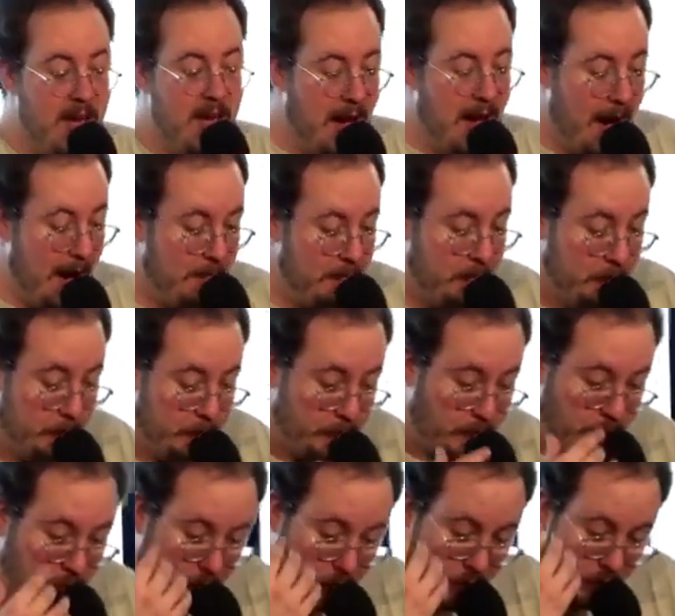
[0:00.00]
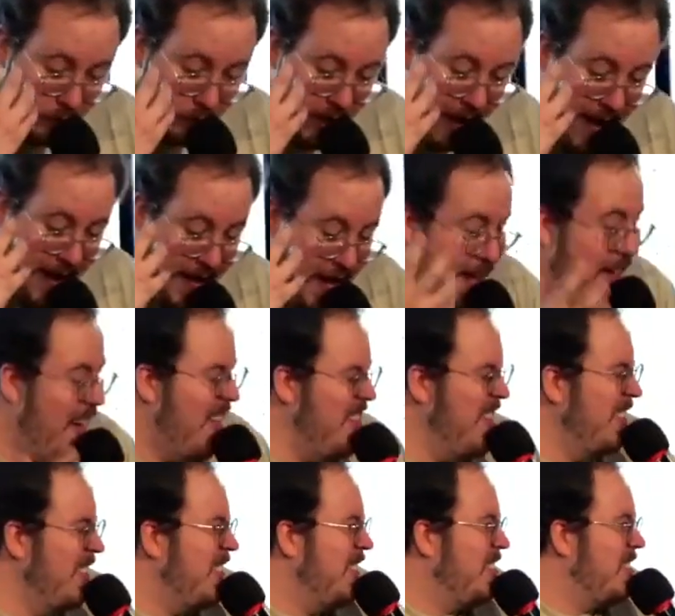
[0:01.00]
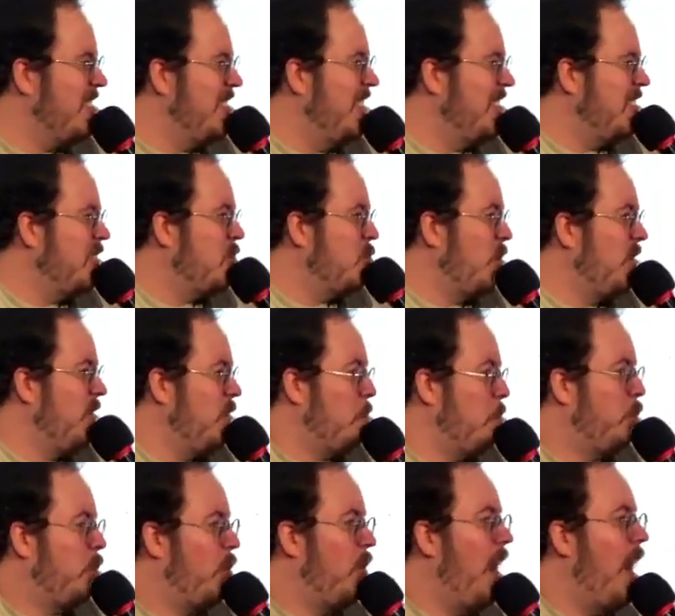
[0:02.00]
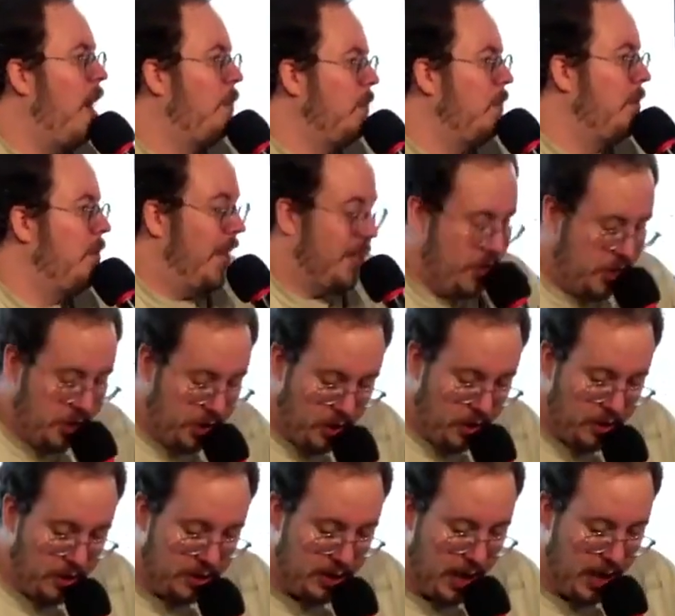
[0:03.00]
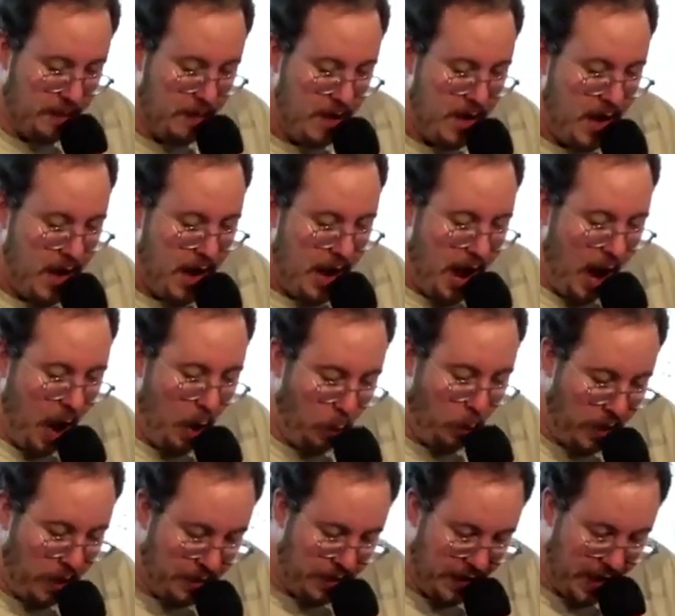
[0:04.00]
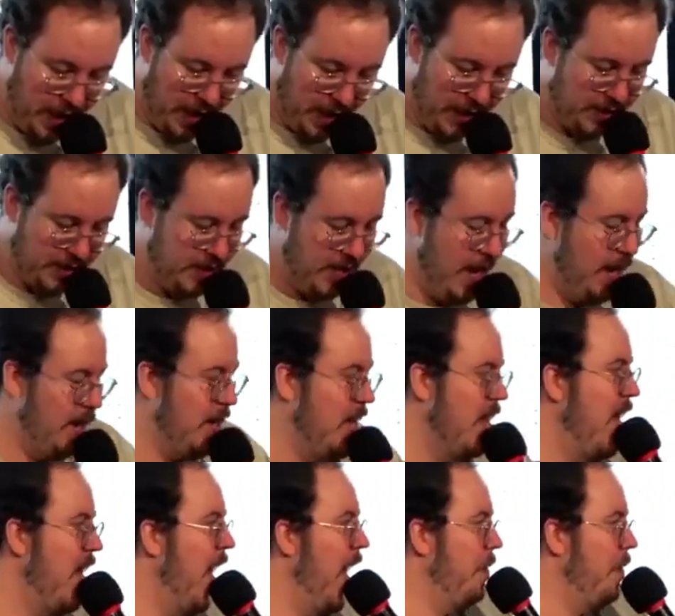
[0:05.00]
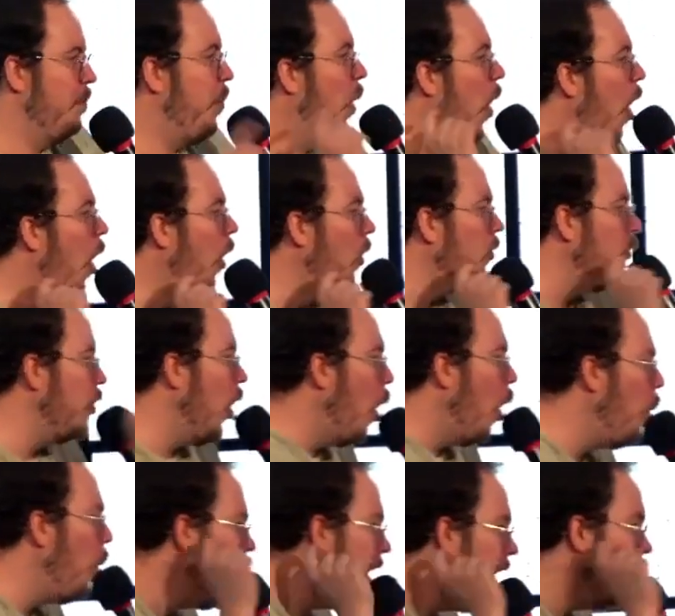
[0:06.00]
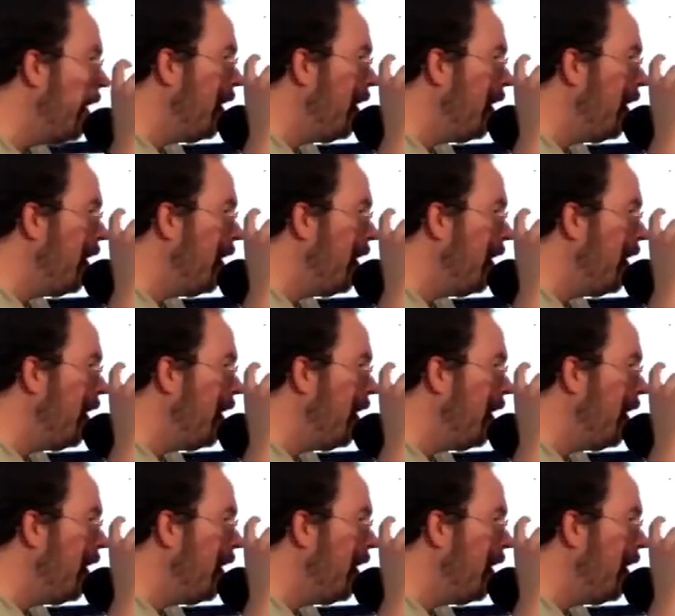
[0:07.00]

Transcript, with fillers: Um, and, and, this is this is sort of a problem that stirs up uh, within us, and and Paul, knowing